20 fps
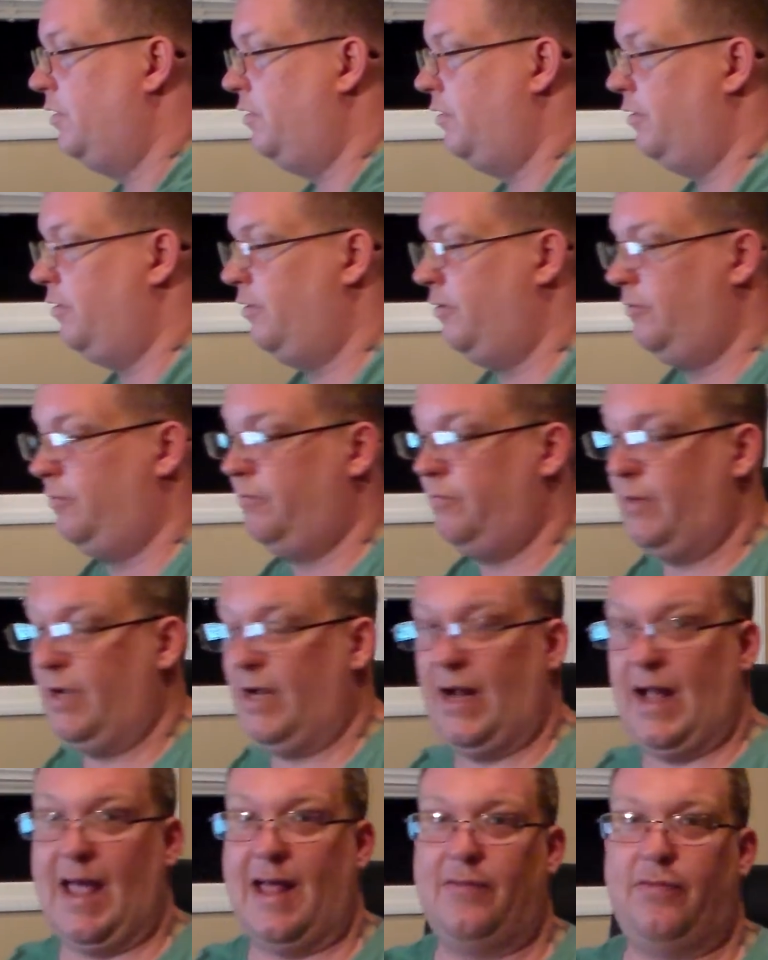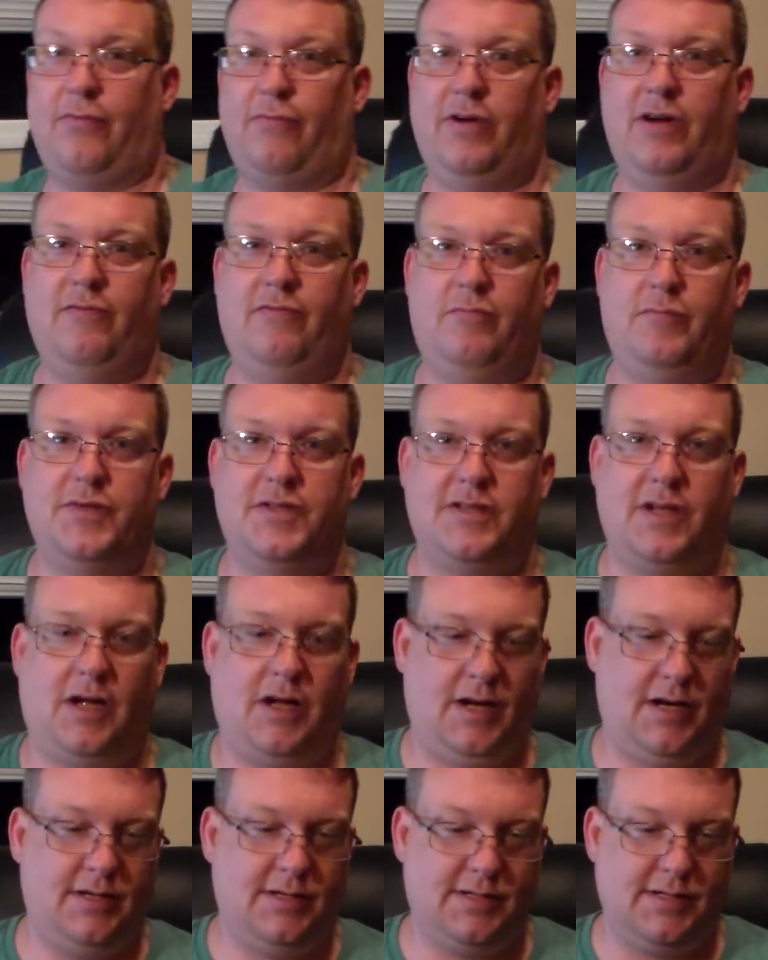Um, I had three of them
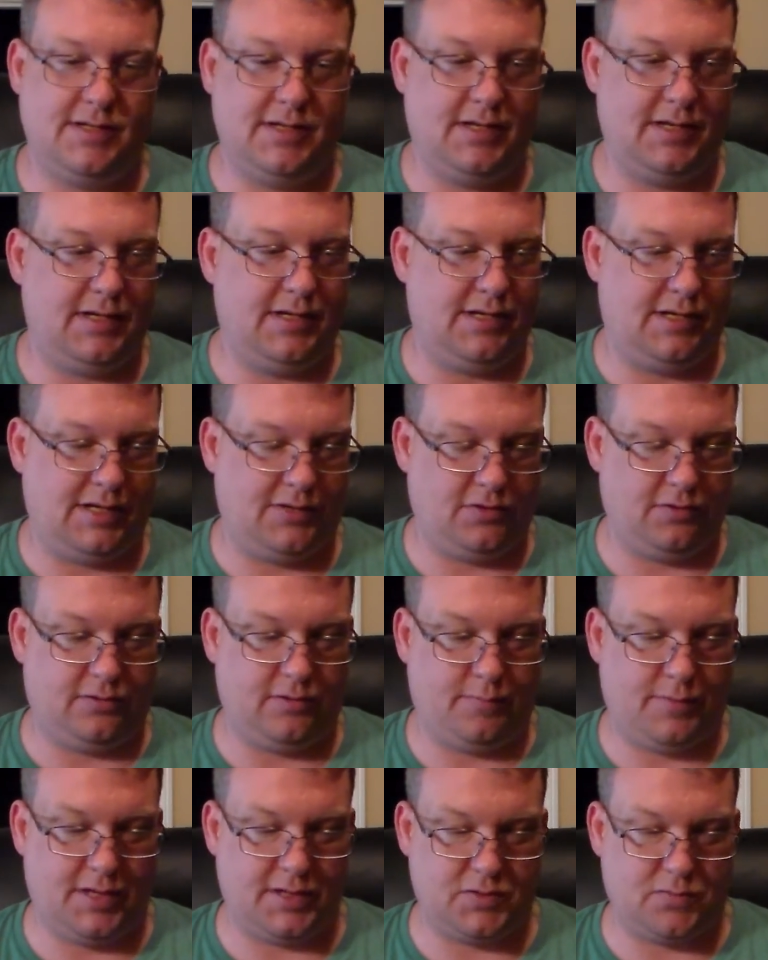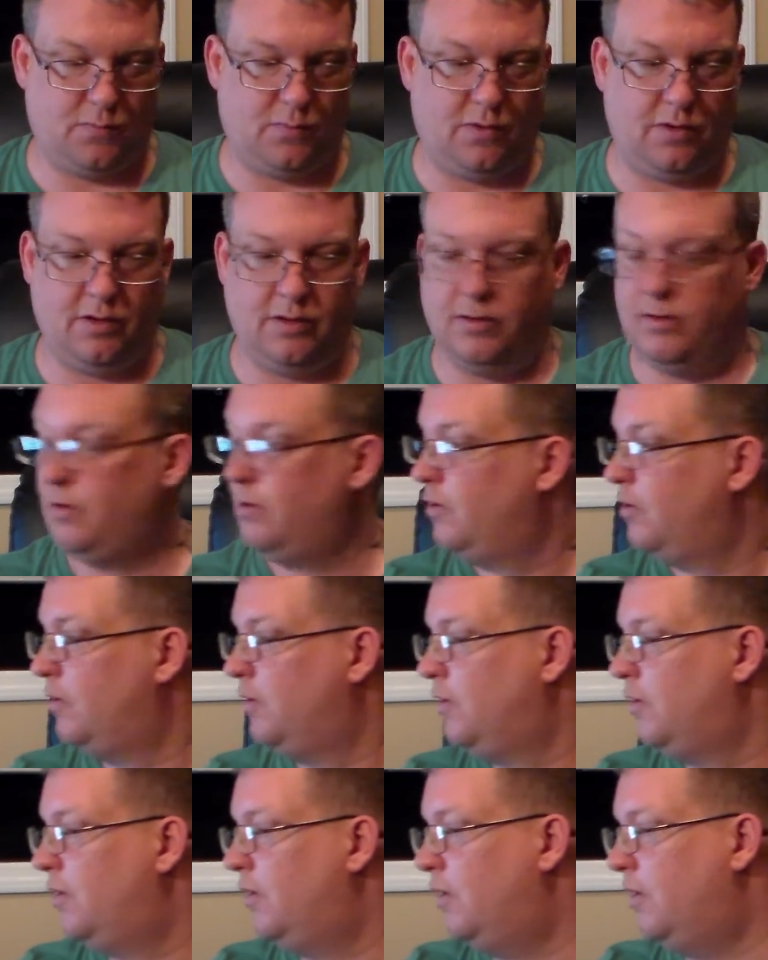signed, and I took the best one.
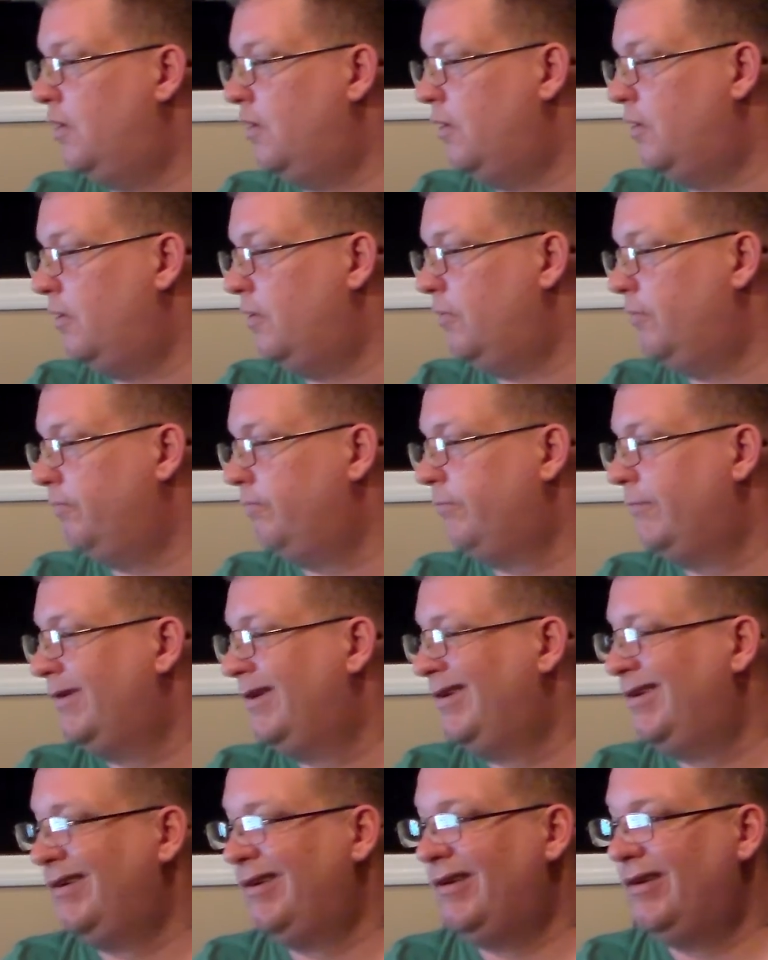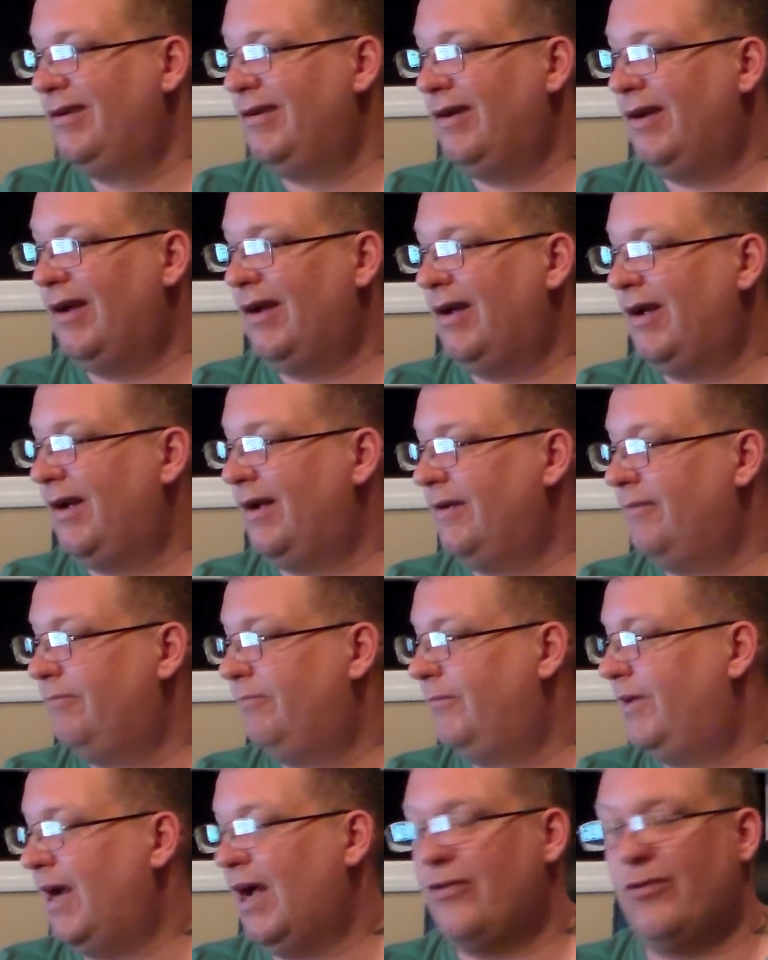Um, I,
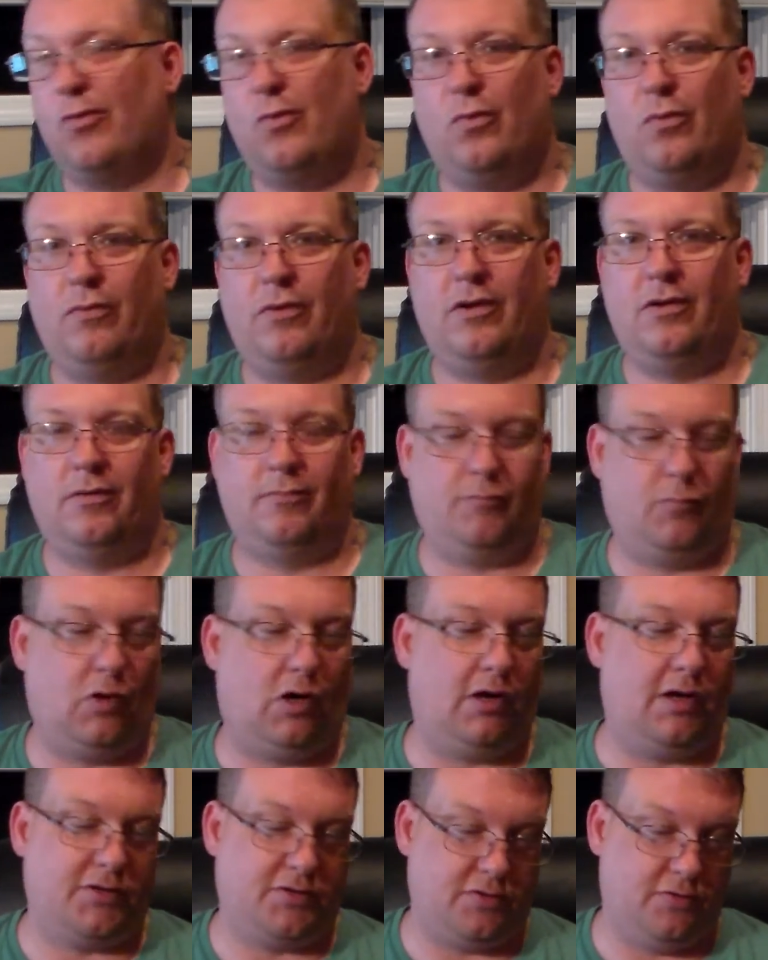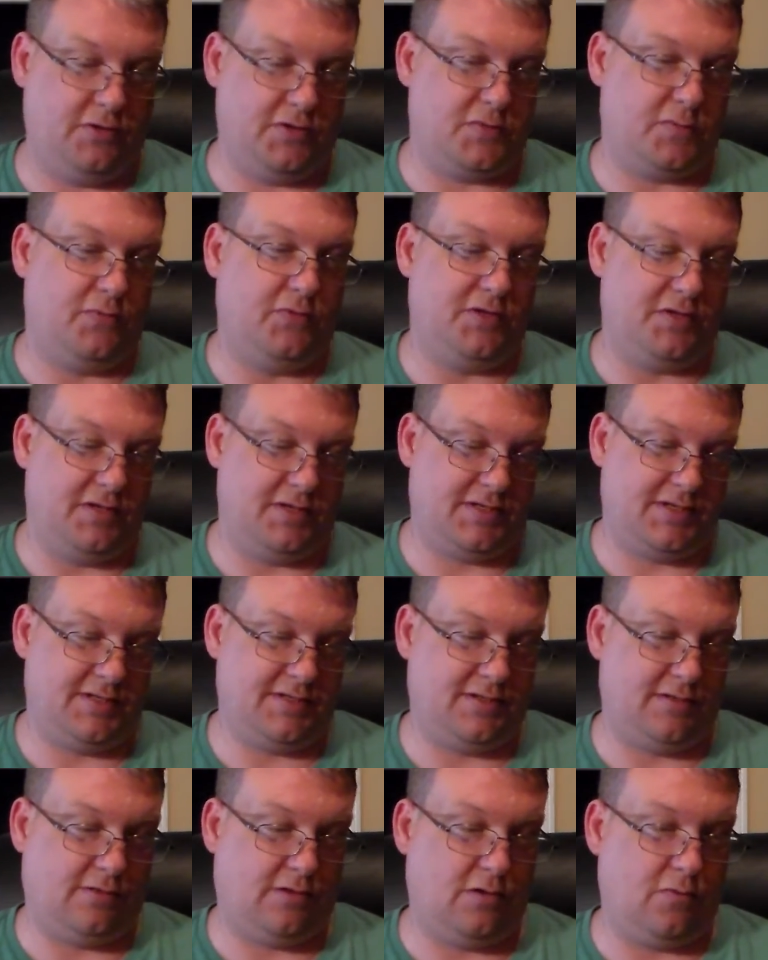the other one, um, well, I'll show this one. This
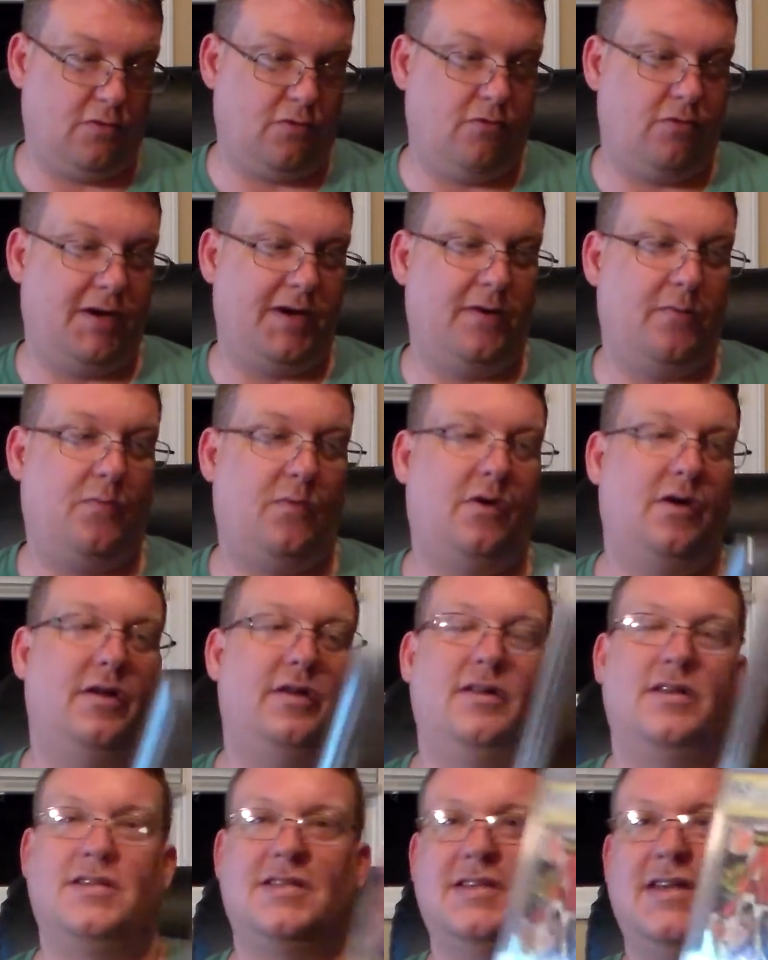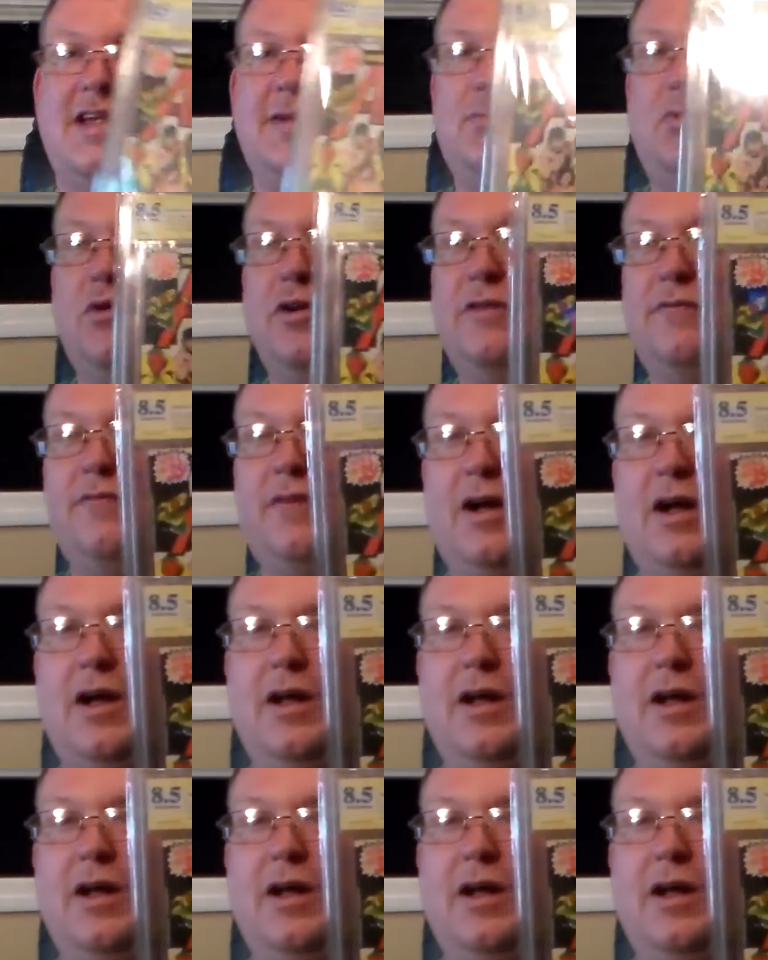is the lower grade one. It's an 8.5.